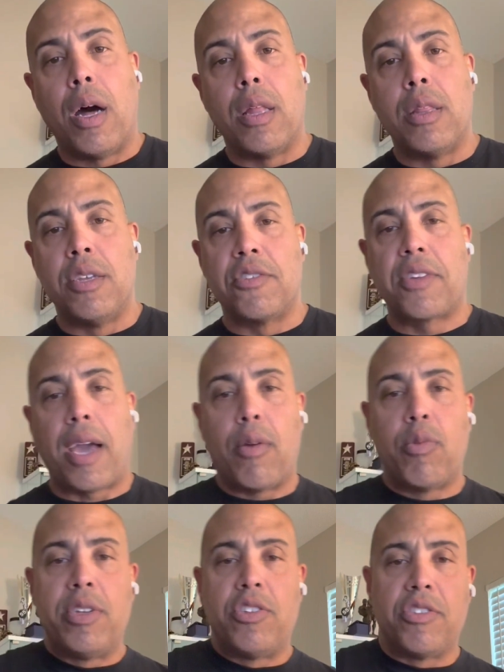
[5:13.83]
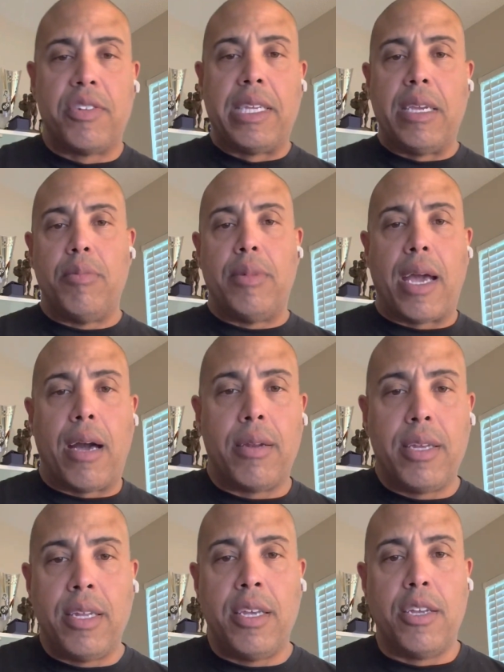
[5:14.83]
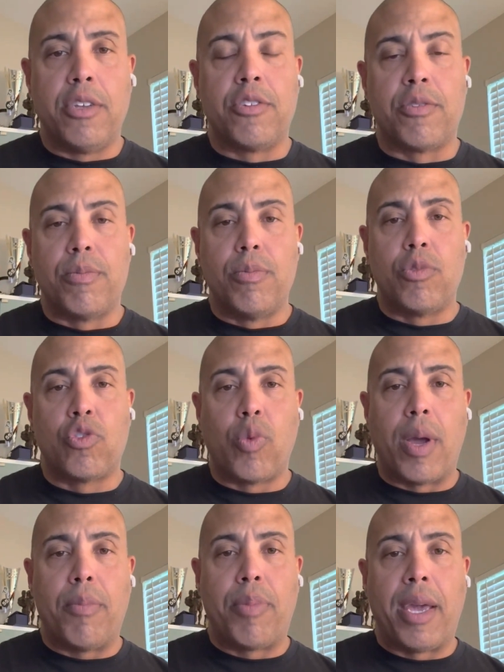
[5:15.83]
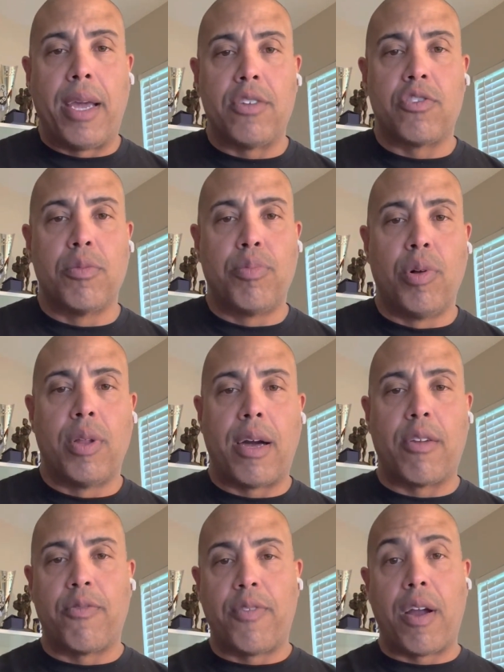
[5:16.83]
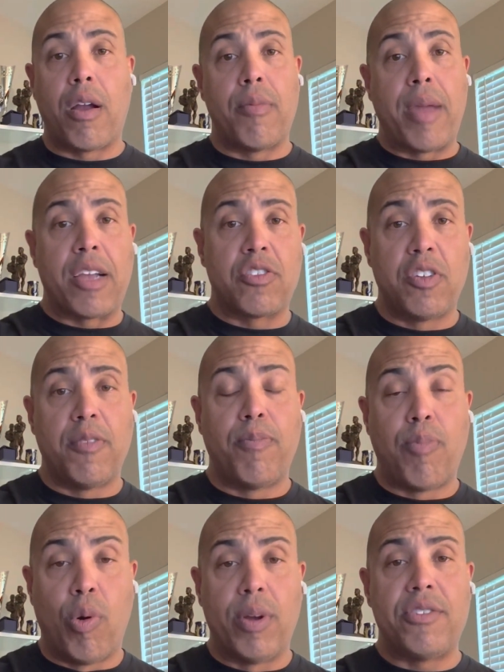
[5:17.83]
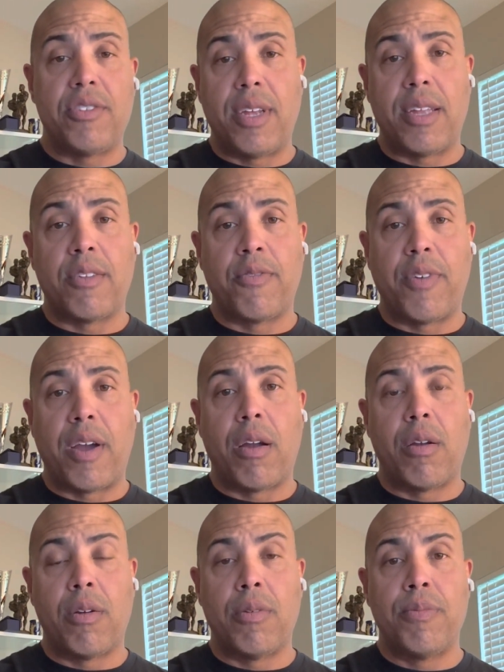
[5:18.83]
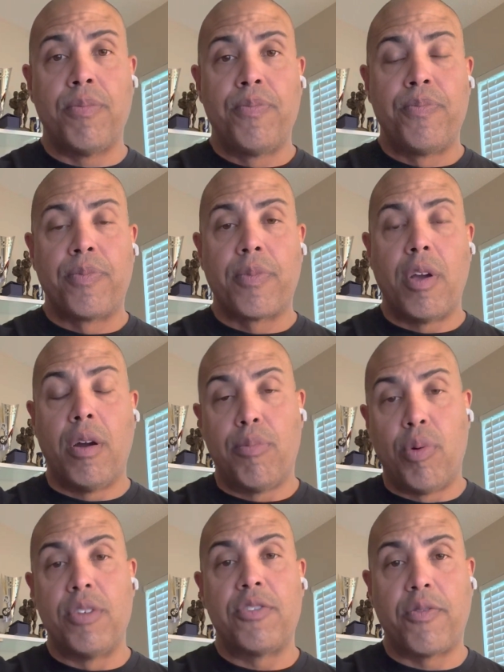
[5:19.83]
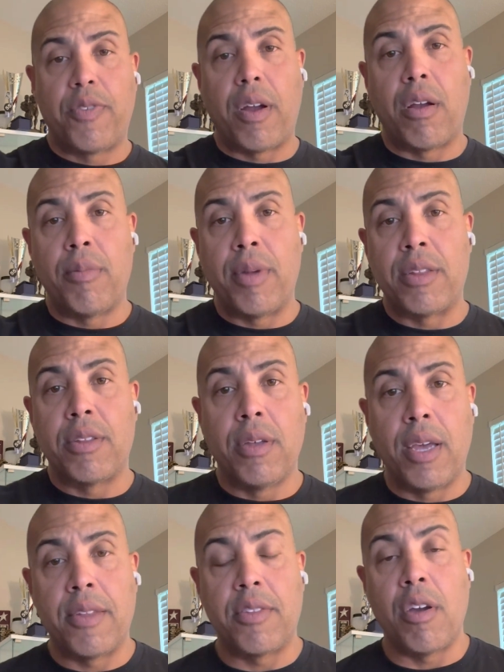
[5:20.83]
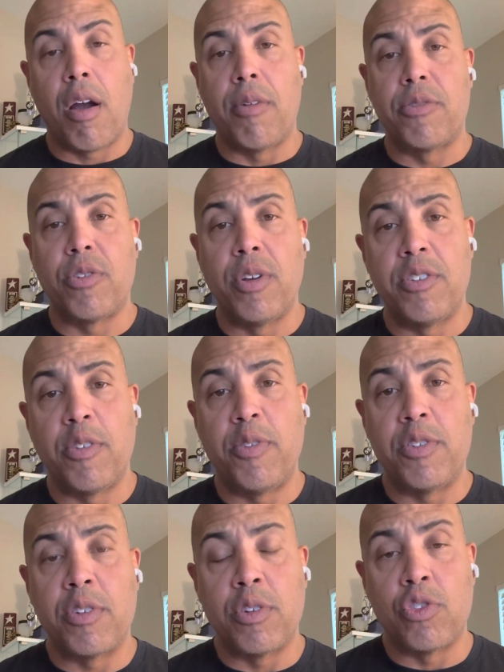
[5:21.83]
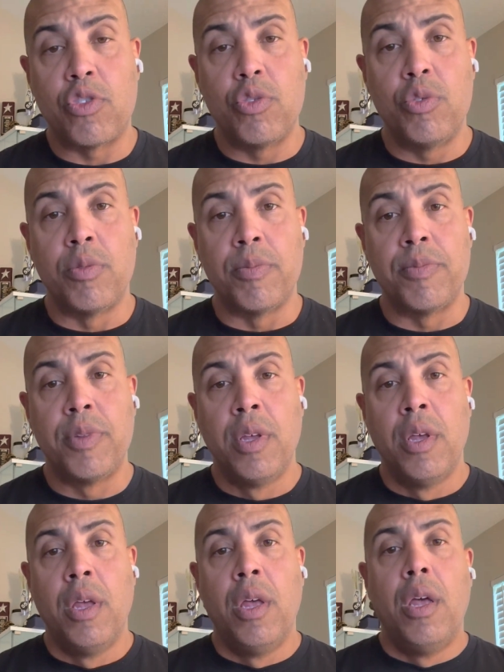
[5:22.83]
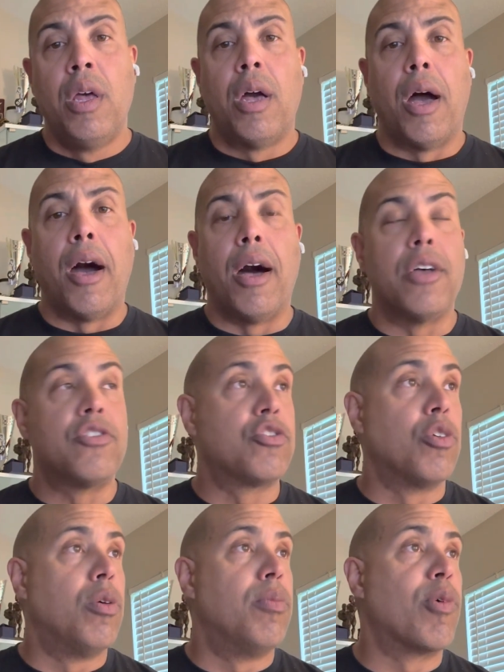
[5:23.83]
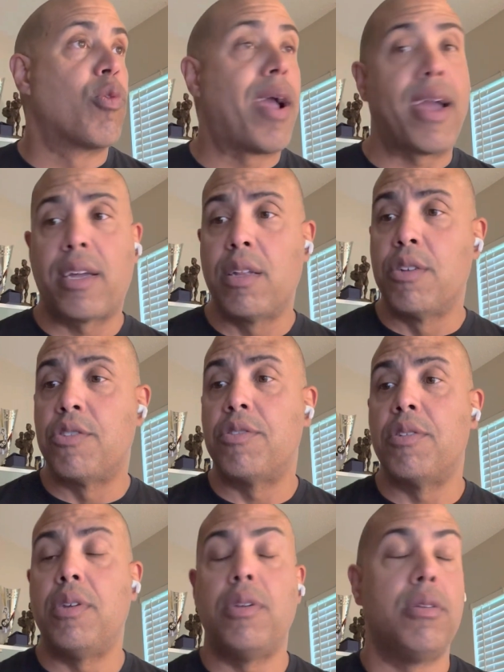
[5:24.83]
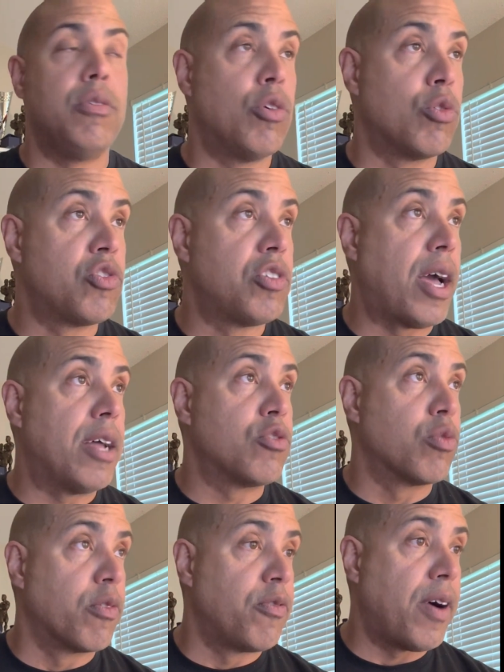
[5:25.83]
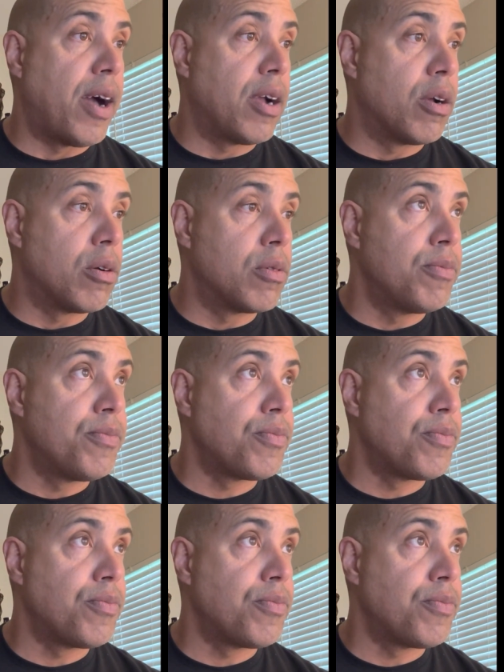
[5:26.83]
this guy reaches deep down in his sweatpants to pull out a firearm. Actually points it at the firearm. Points the firearm at the officer as if he's going to shoot him. So miraculously, no shots were fired.